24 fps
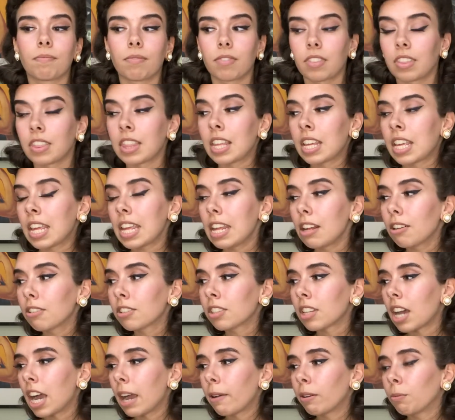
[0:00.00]
The heels
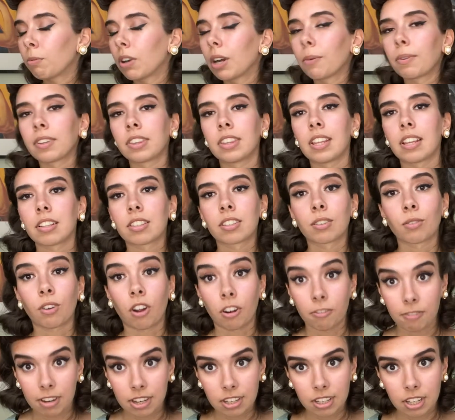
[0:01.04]
that I would wear with this are
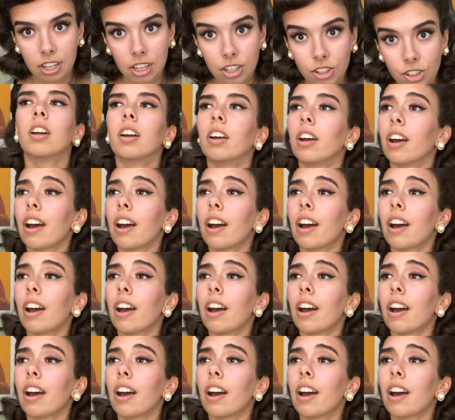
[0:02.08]
vintage.